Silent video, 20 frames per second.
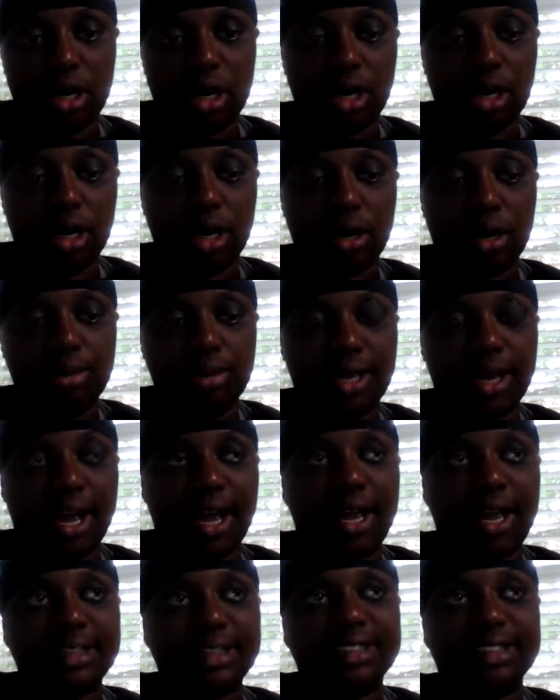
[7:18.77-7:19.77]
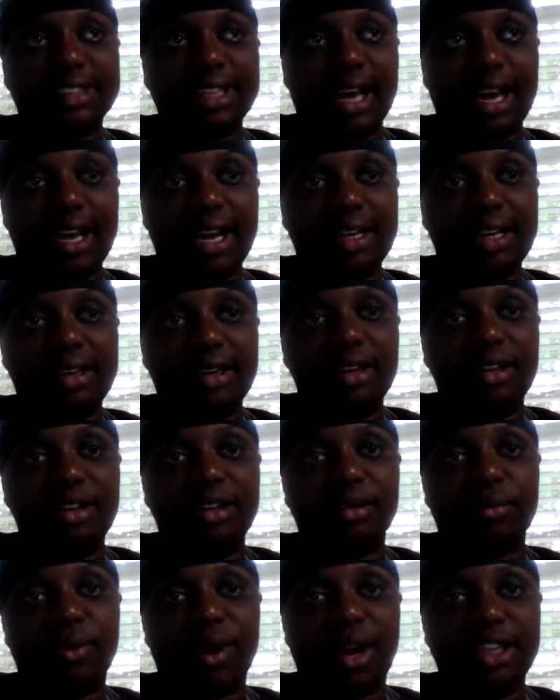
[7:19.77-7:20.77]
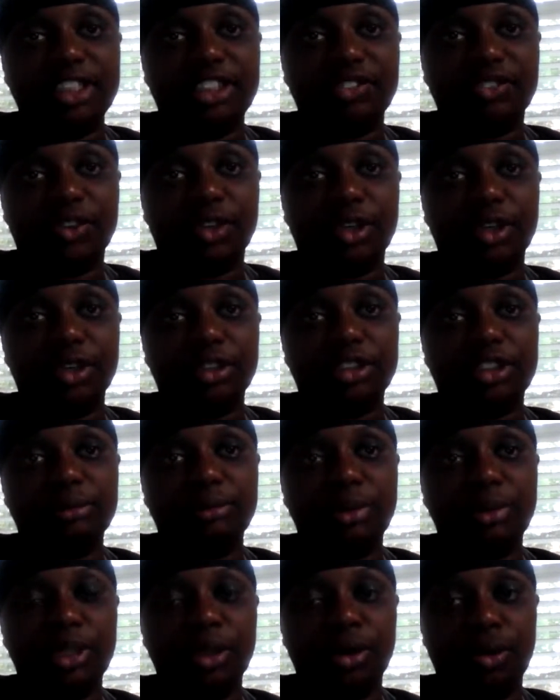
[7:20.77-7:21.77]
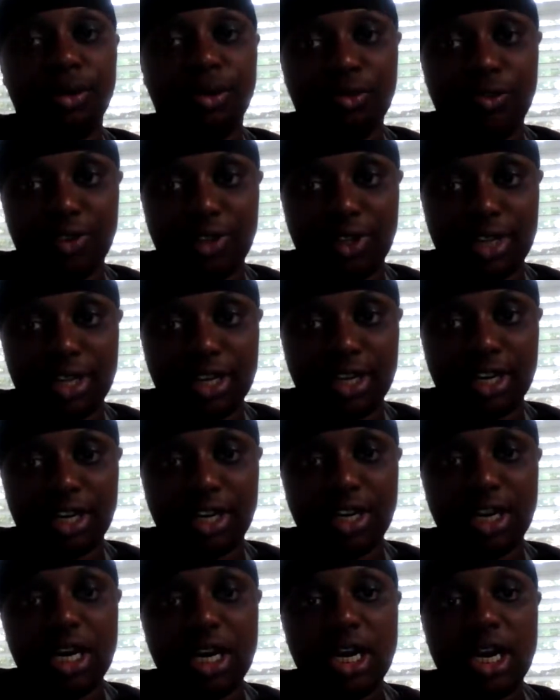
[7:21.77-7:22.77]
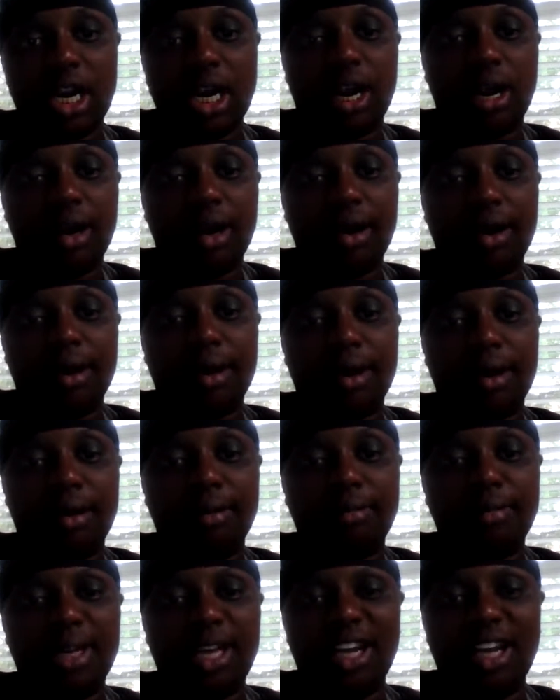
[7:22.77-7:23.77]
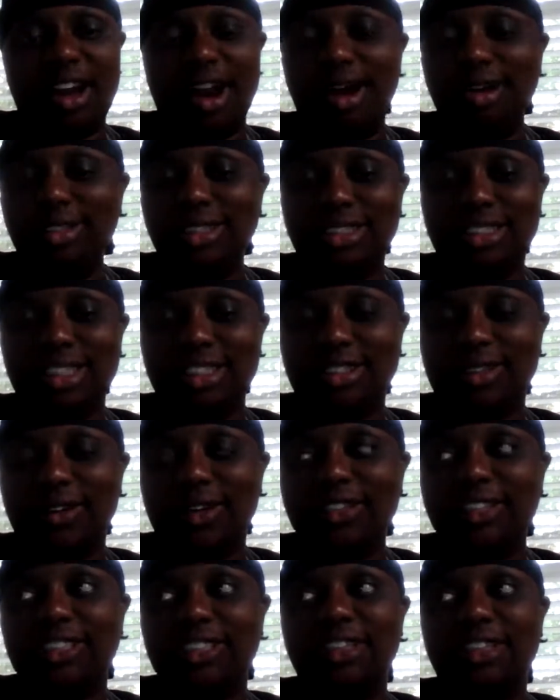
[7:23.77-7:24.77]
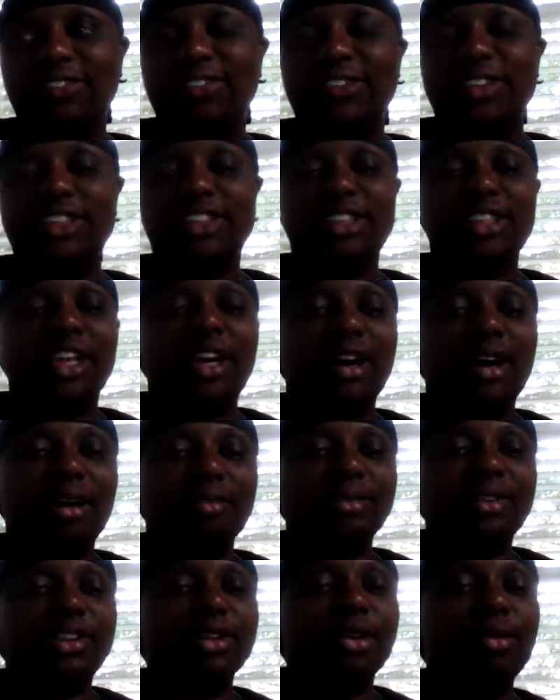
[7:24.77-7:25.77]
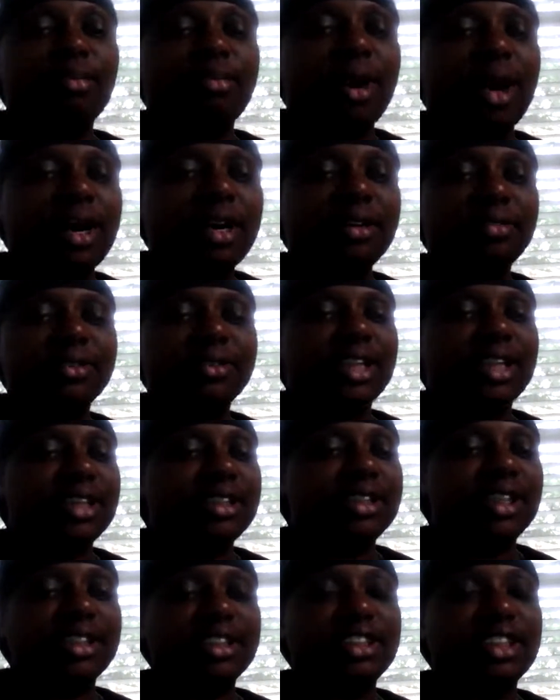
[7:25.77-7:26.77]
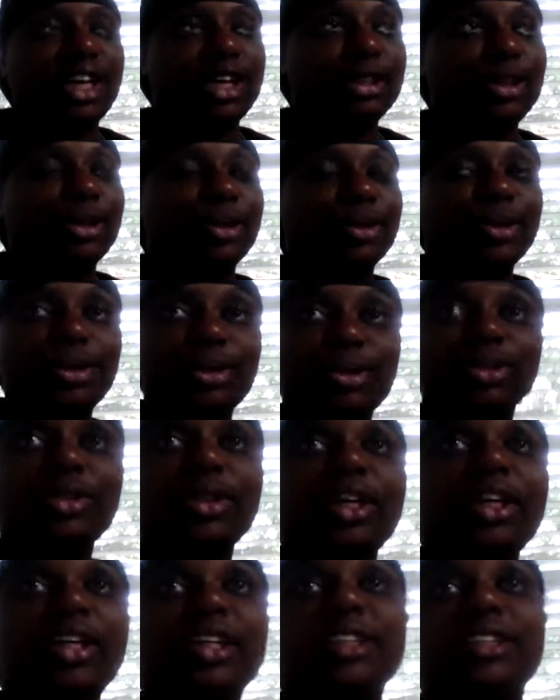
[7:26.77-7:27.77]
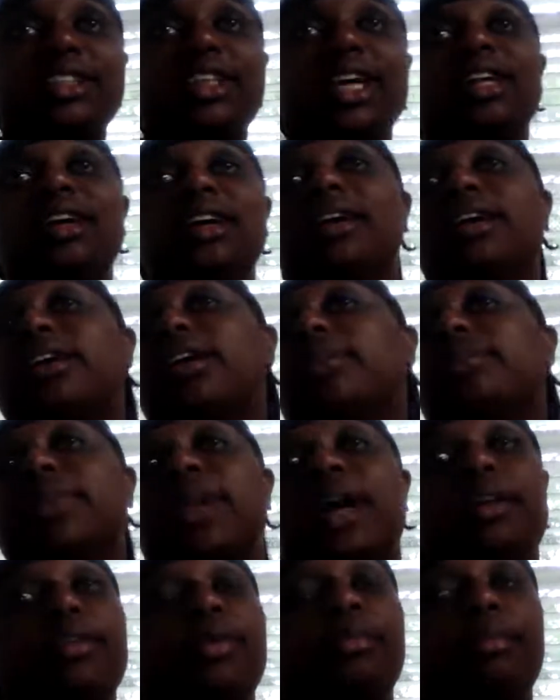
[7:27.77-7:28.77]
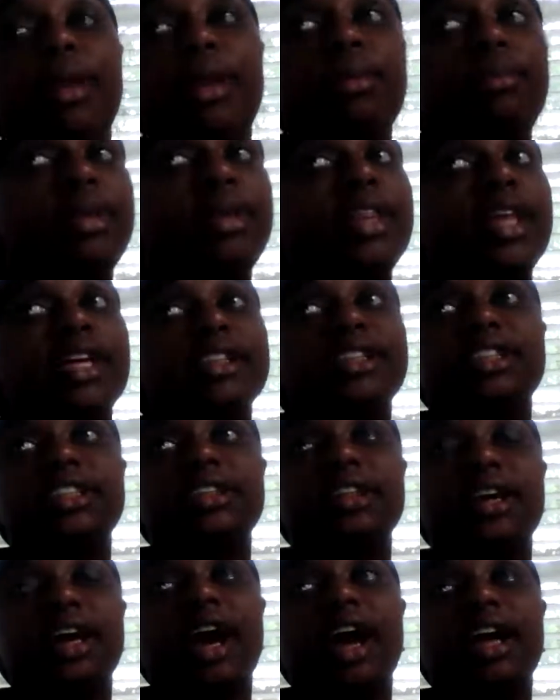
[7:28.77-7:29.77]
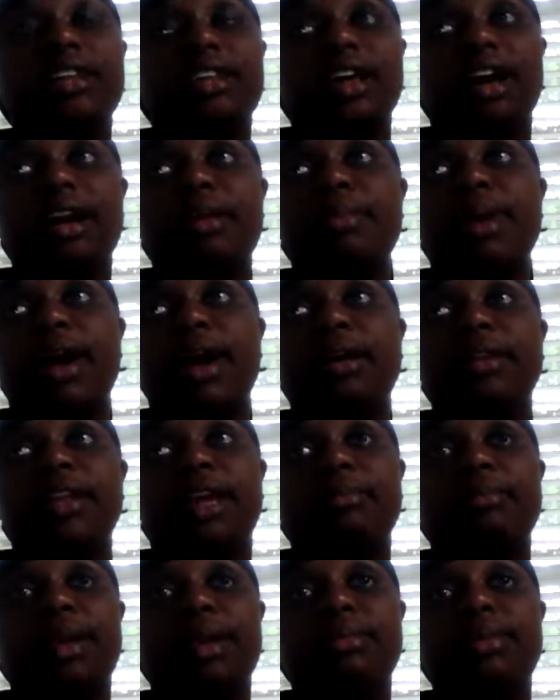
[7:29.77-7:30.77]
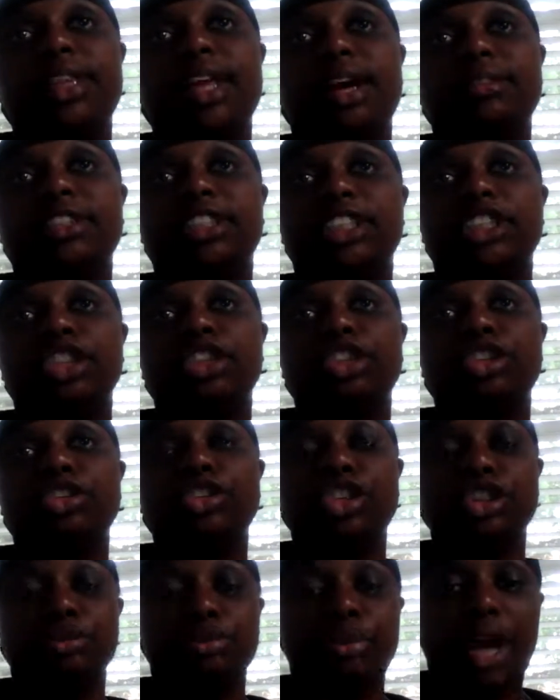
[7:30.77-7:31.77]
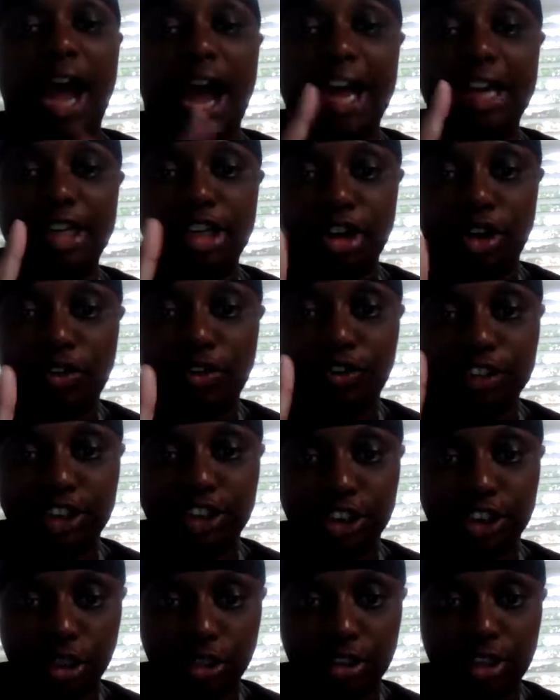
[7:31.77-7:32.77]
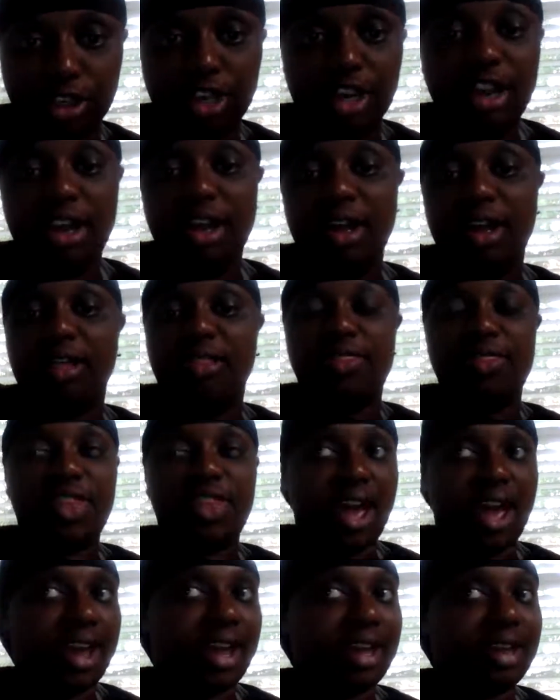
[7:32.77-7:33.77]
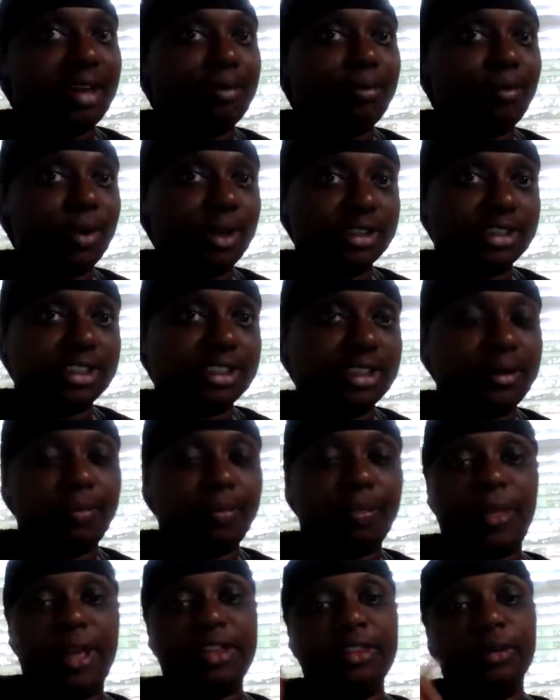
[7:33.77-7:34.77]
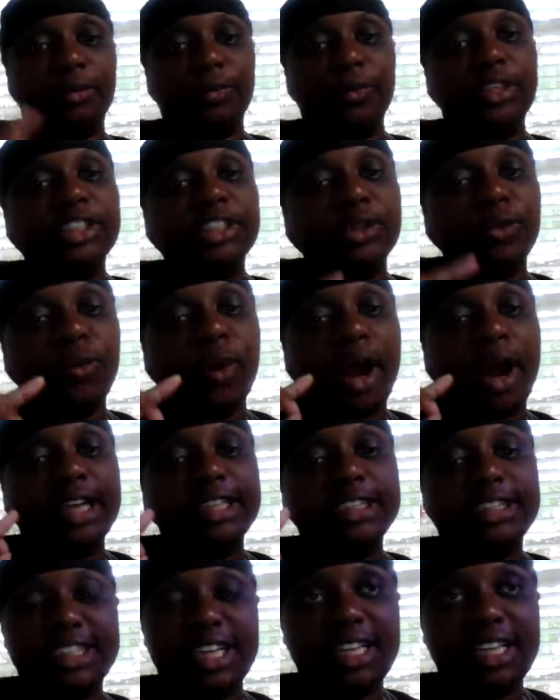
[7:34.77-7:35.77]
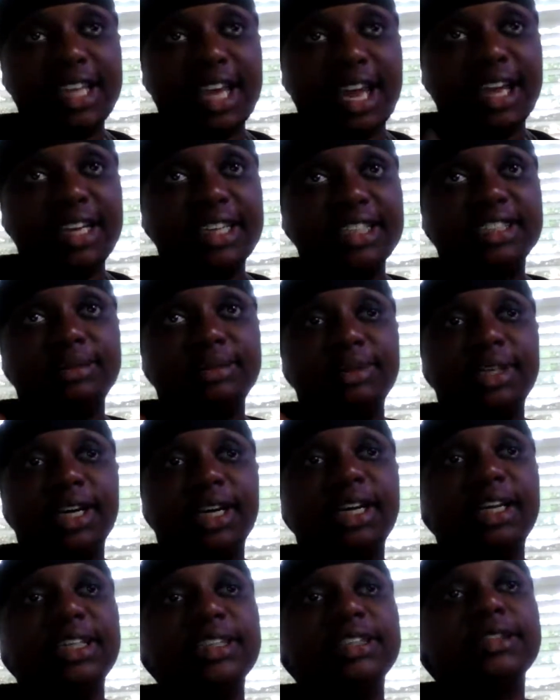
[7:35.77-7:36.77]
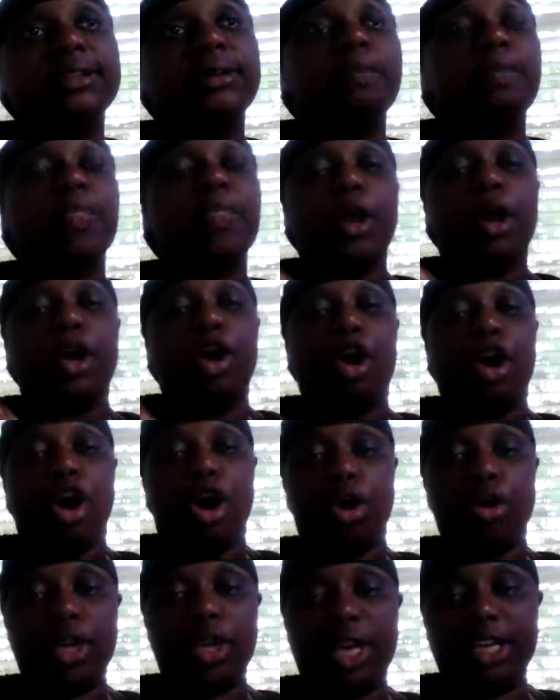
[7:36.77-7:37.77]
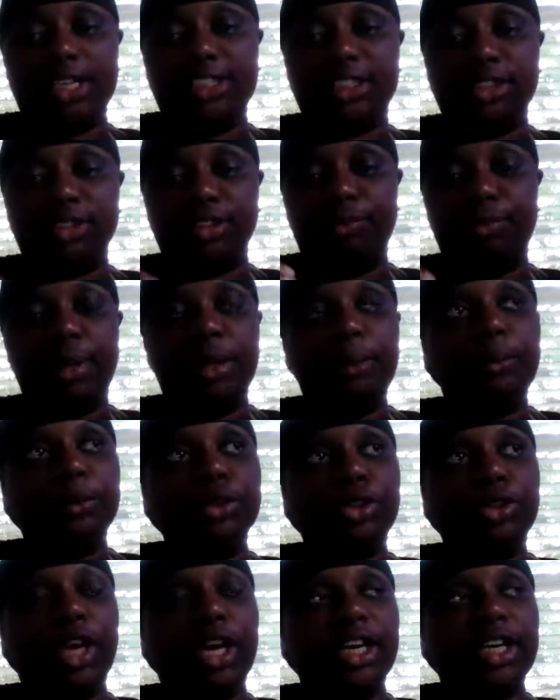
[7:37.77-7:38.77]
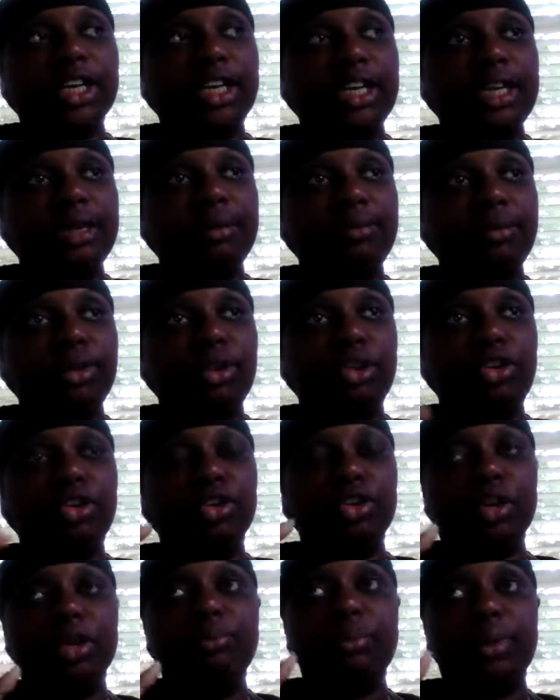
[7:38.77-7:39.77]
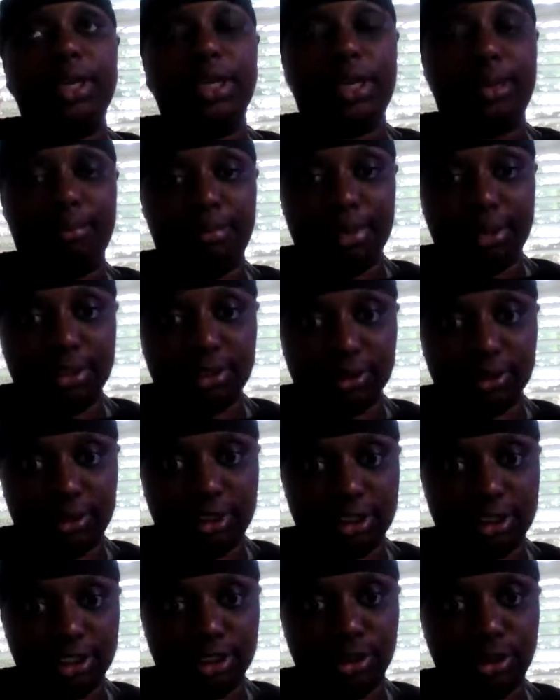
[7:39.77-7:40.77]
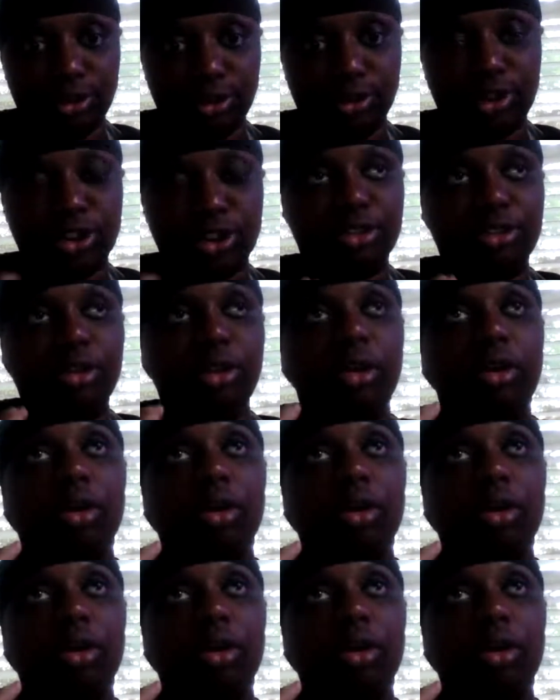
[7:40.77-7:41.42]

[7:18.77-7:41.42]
And I had signed the rights for her to be over there. And all this other crazy stuff. And so my aunt was like, that's not true, telling her. And I'm like, well, maybe that's it. I thought about like maybe that was a delusion, but I know for certain that it wasn't. And the reason why I say that is because, okay, so if people try to keep, you can be in a mental institution